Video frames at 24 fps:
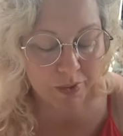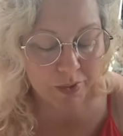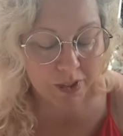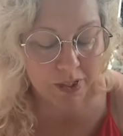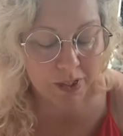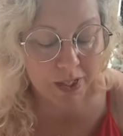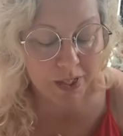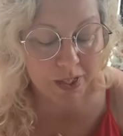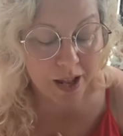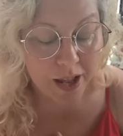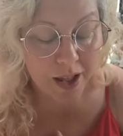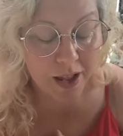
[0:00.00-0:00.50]

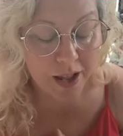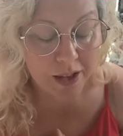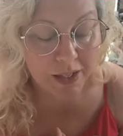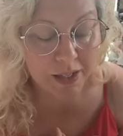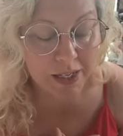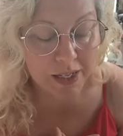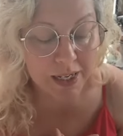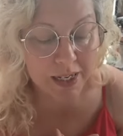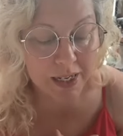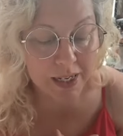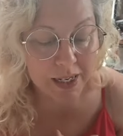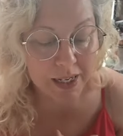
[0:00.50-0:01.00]
yeah,
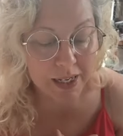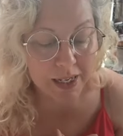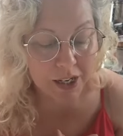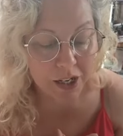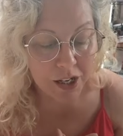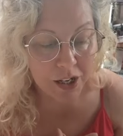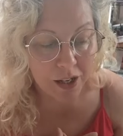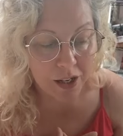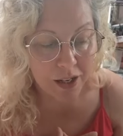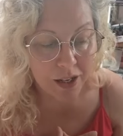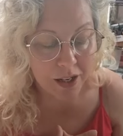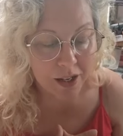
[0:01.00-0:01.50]

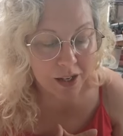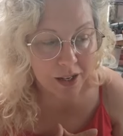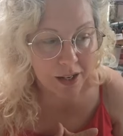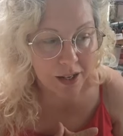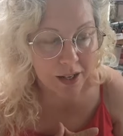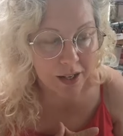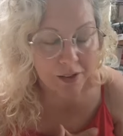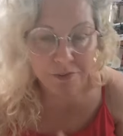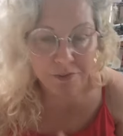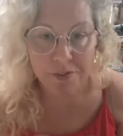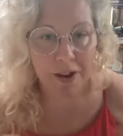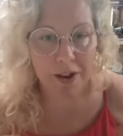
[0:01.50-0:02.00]

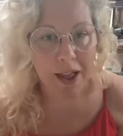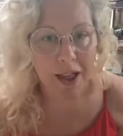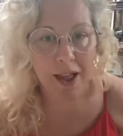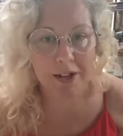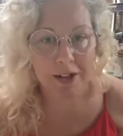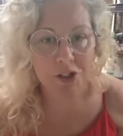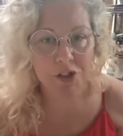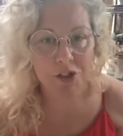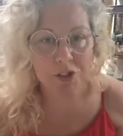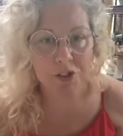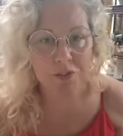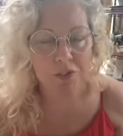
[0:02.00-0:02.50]
I
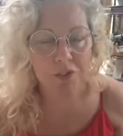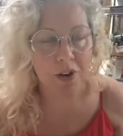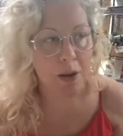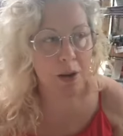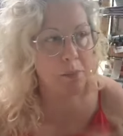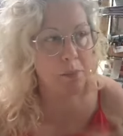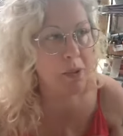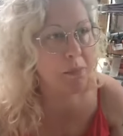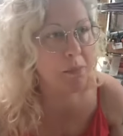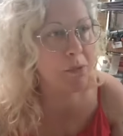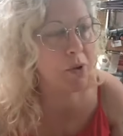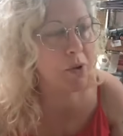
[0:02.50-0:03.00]
actually forgot
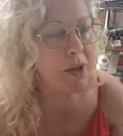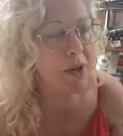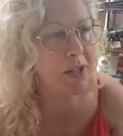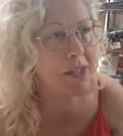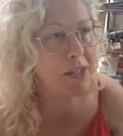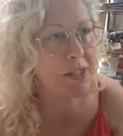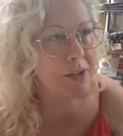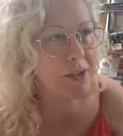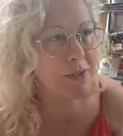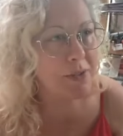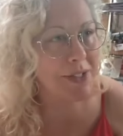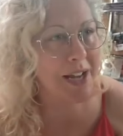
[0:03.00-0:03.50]
my point
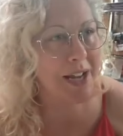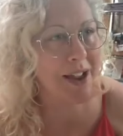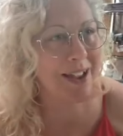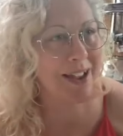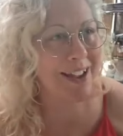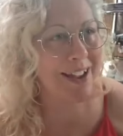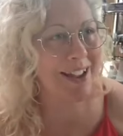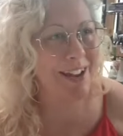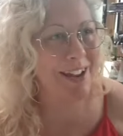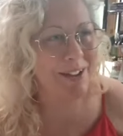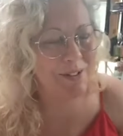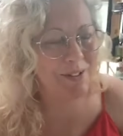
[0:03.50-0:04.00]
because I was
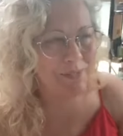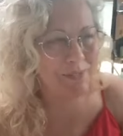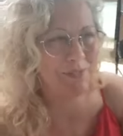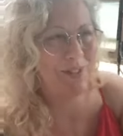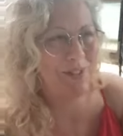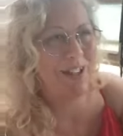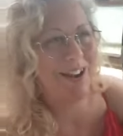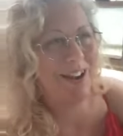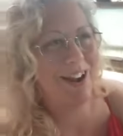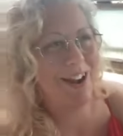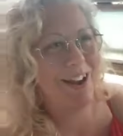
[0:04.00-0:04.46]
talking about